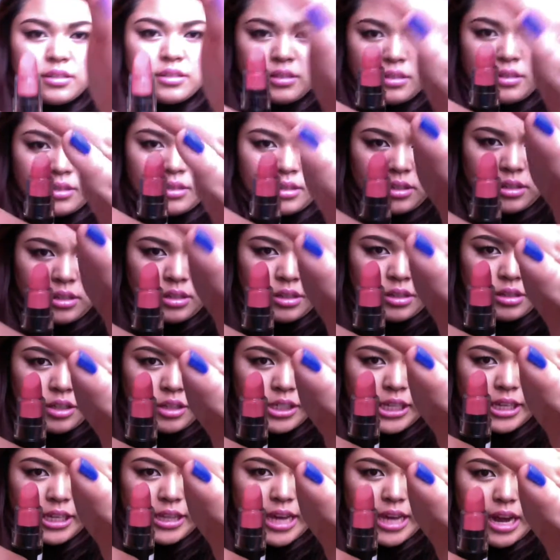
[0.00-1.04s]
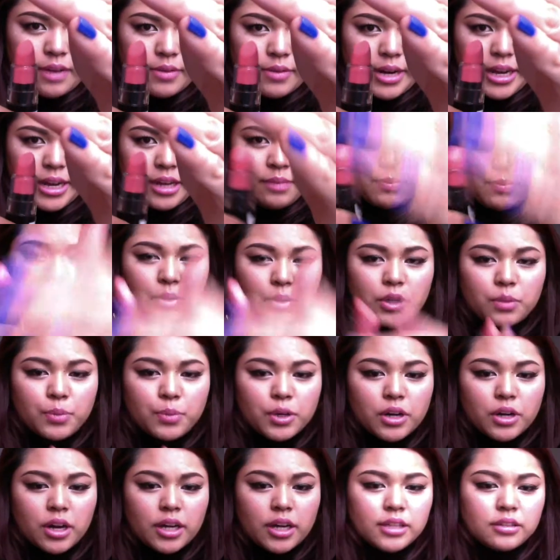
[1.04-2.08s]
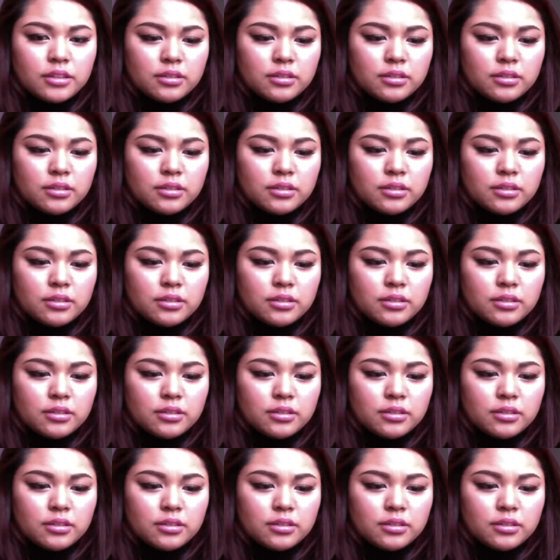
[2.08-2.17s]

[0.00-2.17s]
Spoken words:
Looks like that, right? But when you put it on,